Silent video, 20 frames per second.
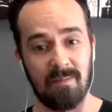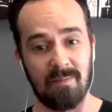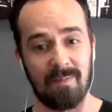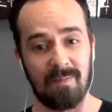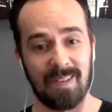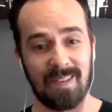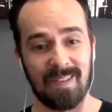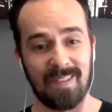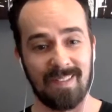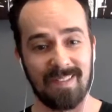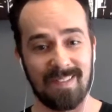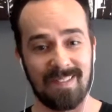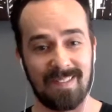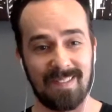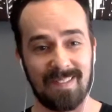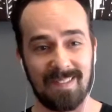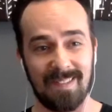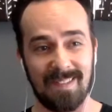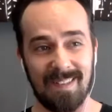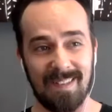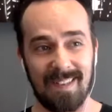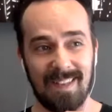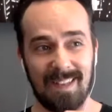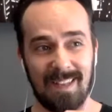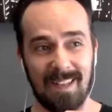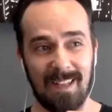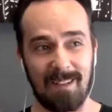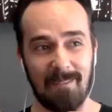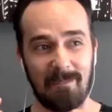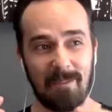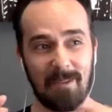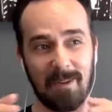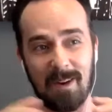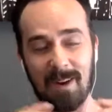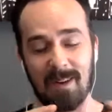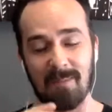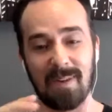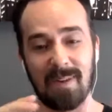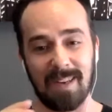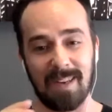Because if you're
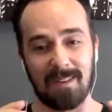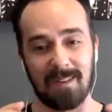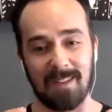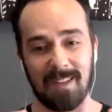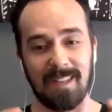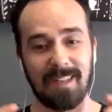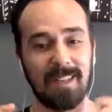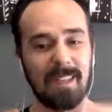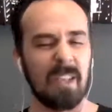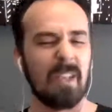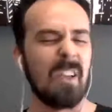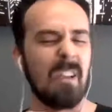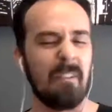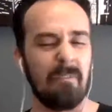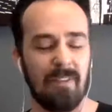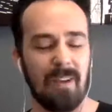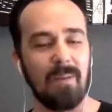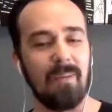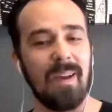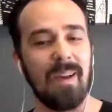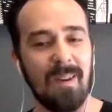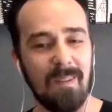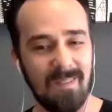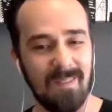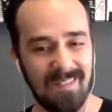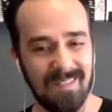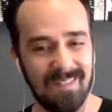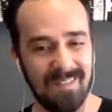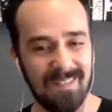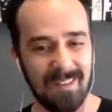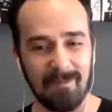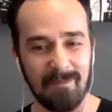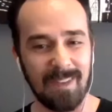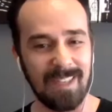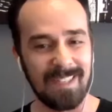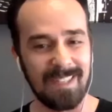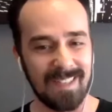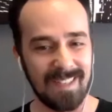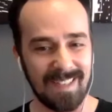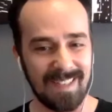not being authentic, you get found out
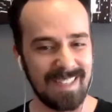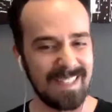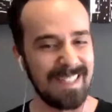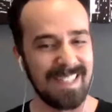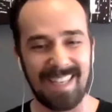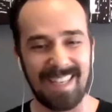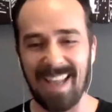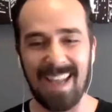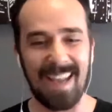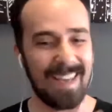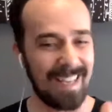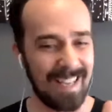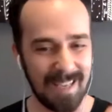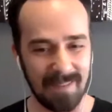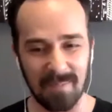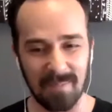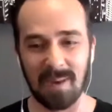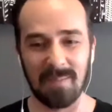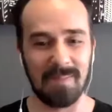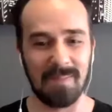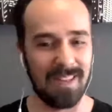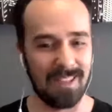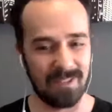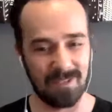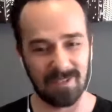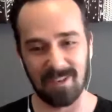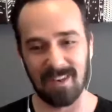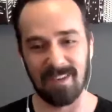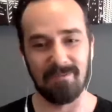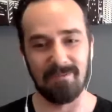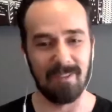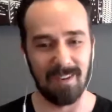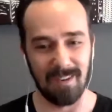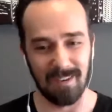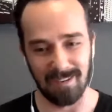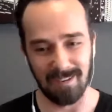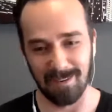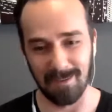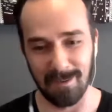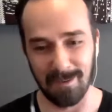eventually, because you can't keep up that trade for
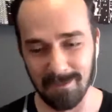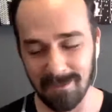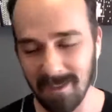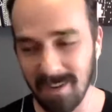long enough.